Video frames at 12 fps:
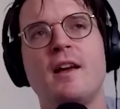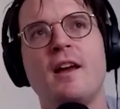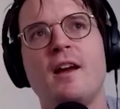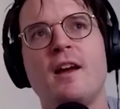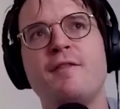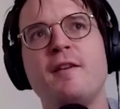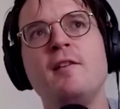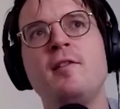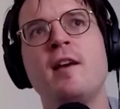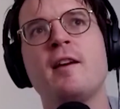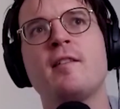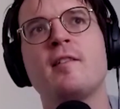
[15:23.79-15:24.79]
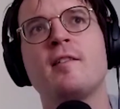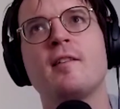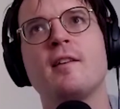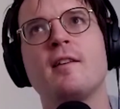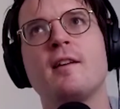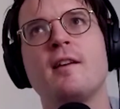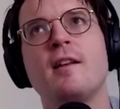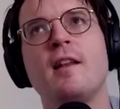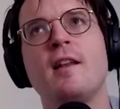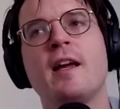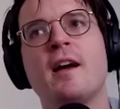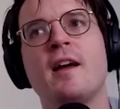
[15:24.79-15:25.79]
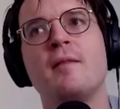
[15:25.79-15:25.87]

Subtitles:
It feels like I